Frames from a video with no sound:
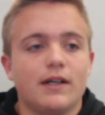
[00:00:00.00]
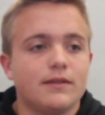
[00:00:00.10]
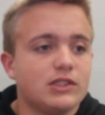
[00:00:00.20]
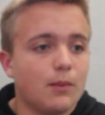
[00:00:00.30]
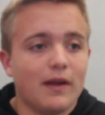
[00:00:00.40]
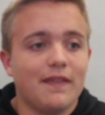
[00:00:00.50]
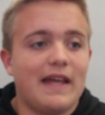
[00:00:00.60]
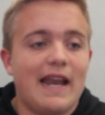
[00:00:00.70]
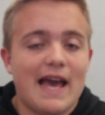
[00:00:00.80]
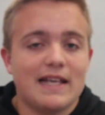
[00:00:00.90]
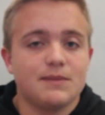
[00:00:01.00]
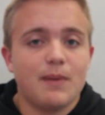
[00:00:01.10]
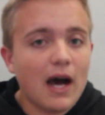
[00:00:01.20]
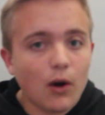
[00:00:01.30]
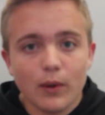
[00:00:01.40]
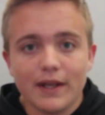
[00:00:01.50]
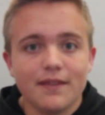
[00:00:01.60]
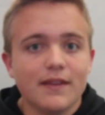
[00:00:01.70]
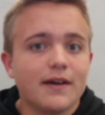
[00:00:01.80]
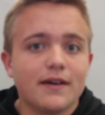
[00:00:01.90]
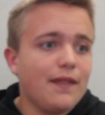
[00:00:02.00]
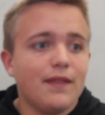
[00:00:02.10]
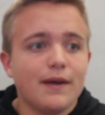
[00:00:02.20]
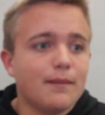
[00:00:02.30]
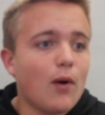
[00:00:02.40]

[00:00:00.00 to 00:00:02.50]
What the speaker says: someone that has power in the